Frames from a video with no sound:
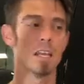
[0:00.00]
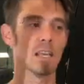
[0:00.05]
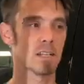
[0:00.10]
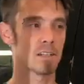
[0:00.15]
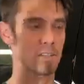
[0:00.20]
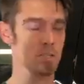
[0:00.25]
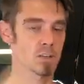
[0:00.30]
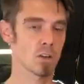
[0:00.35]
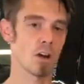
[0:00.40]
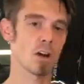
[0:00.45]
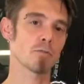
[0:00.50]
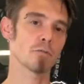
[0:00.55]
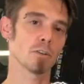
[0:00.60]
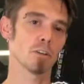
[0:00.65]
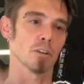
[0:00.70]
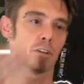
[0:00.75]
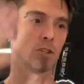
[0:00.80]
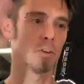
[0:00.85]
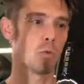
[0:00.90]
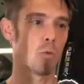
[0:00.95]
It's
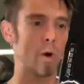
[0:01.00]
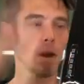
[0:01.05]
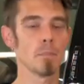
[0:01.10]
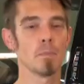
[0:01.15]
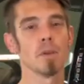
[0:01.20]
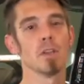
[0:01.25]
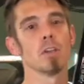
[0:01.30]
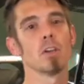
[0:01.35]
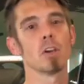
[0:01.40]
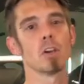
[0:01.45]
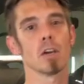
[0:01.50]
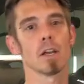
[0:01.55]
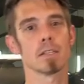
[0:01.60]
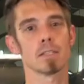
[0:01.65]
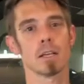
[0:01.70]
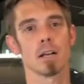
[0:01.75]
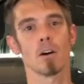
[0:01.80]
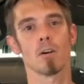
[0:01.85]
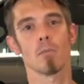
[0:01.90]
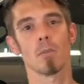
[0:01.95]
softer, you wipe it, you create
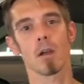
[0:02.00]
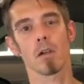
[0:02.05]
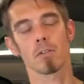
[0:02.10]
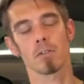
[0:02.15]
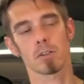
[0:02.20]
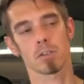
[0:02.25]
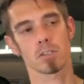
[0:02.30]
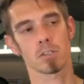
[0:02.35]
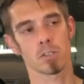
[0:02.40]
towel marks.